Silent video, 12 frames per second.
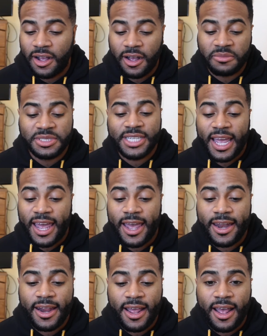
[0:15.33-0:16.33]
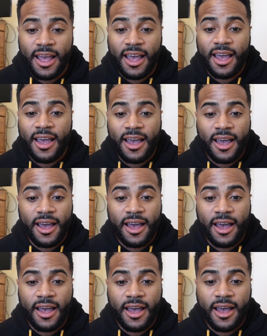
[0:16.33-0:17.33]
I'm sad.
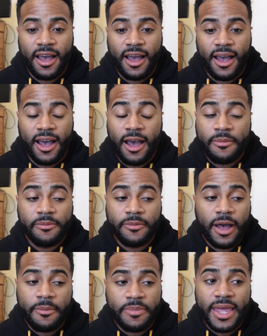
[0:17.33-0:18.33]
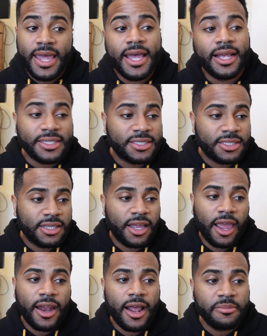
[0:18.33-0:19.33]
I'm pissed,
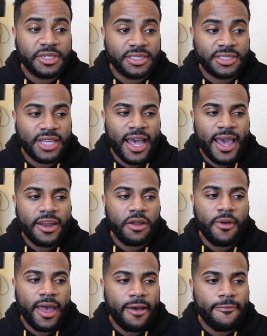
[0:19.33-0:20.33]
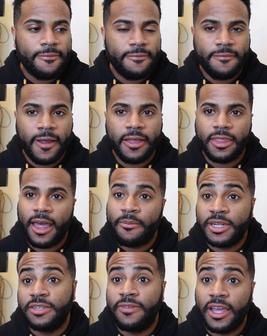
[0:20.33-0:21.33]
and don't have that
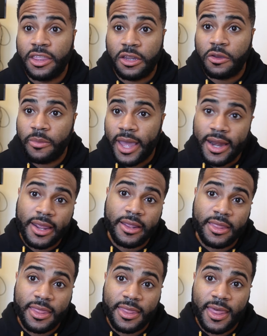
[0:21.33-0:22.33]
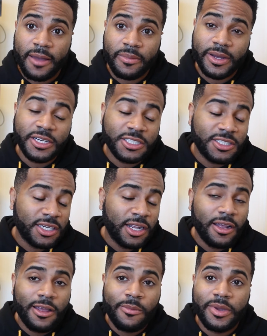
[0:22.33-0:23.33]
much faith in humanity that much,
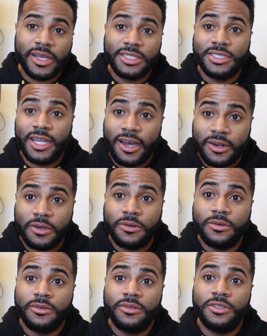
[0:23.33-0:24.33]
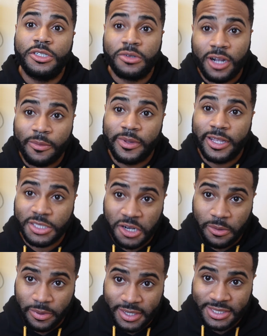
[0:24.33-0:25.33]
because Donald Trump is
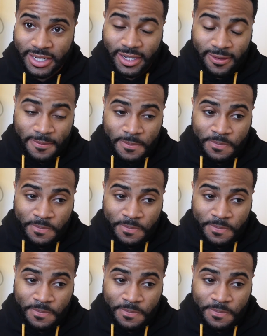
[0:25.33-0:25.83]
our president.